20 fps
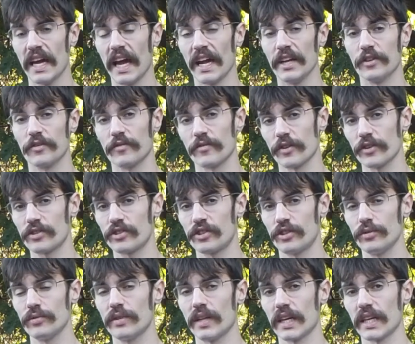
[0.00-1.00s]
and your first
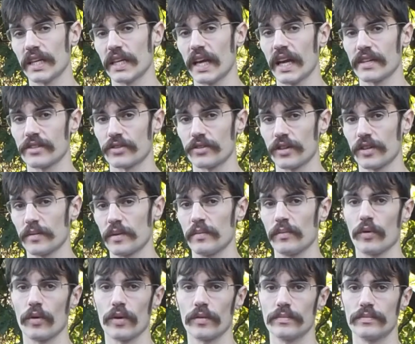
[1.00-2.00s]
2 Lucky Eggs are going to be
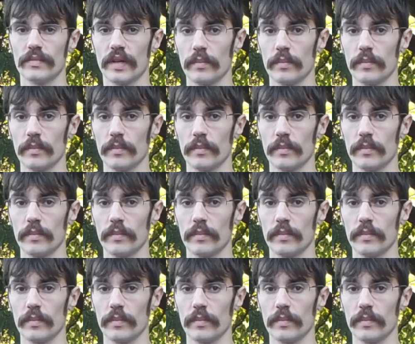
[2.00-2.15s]
more